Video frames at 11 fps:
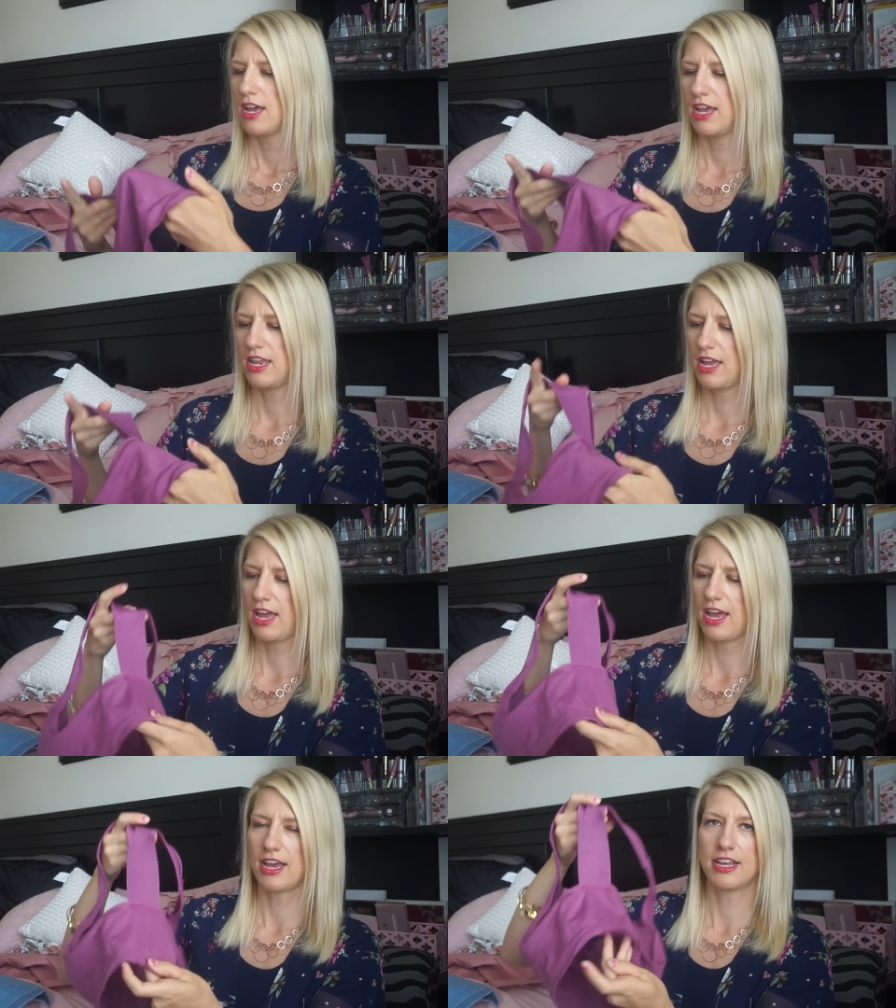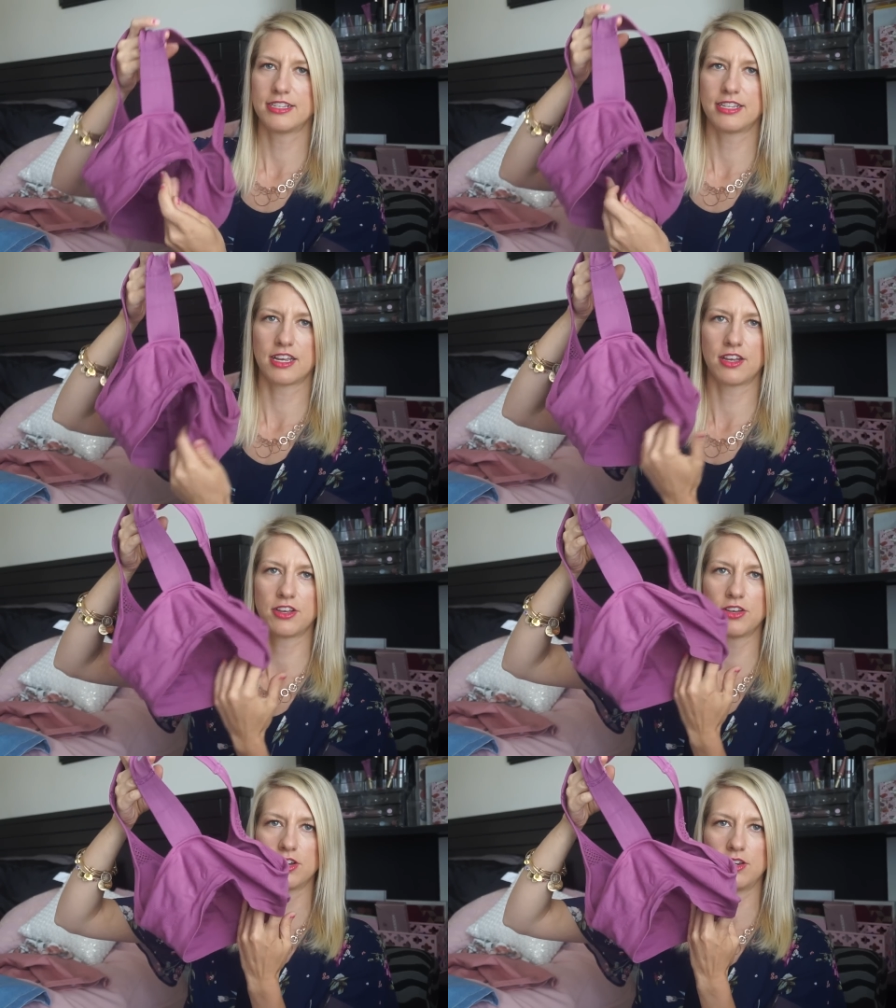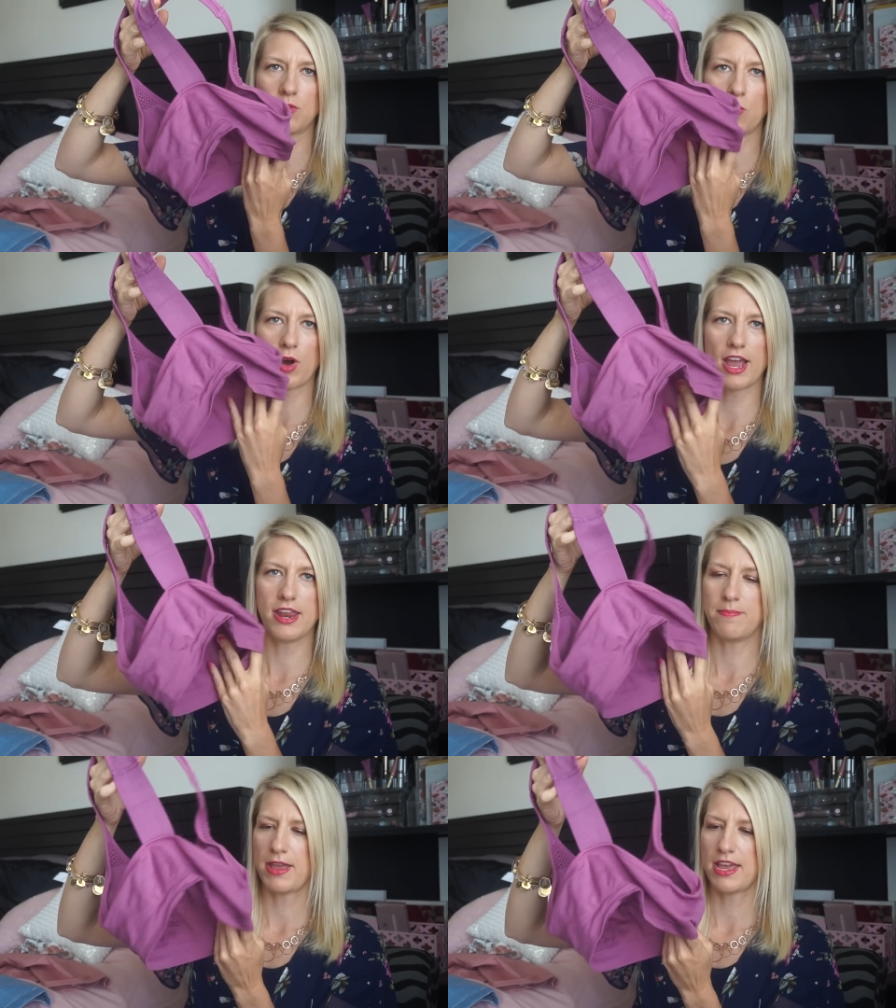and it has like a good
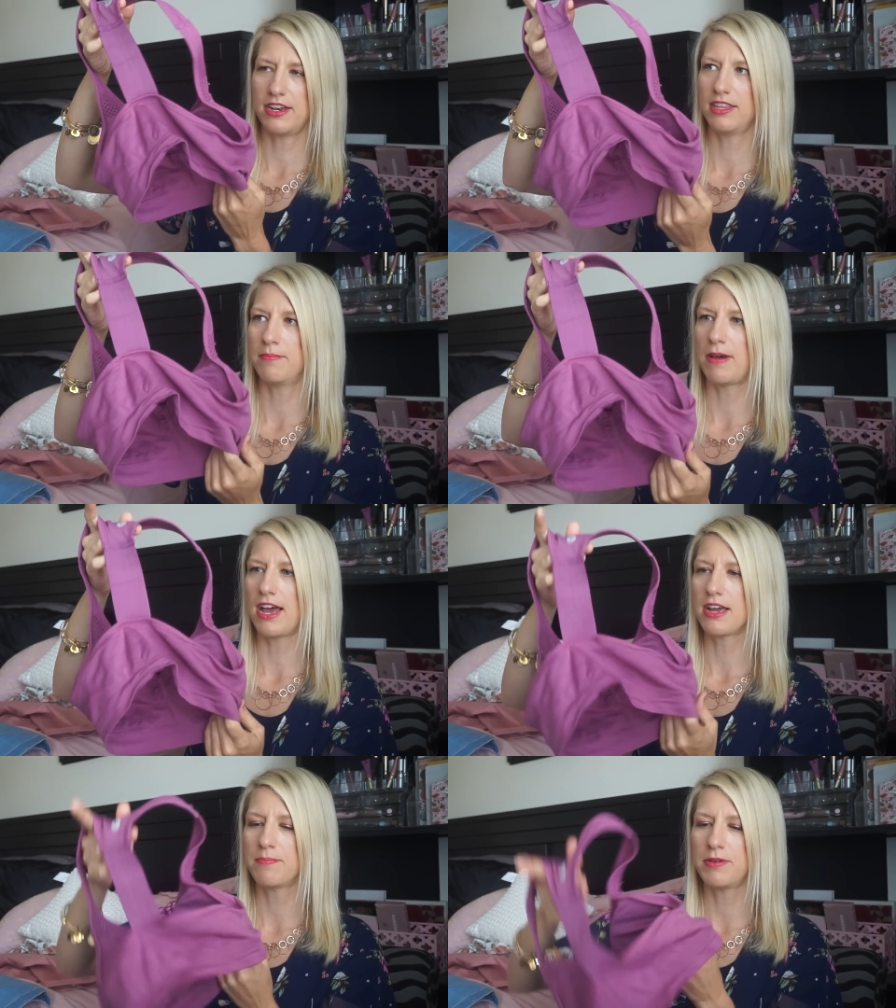wide band in the back,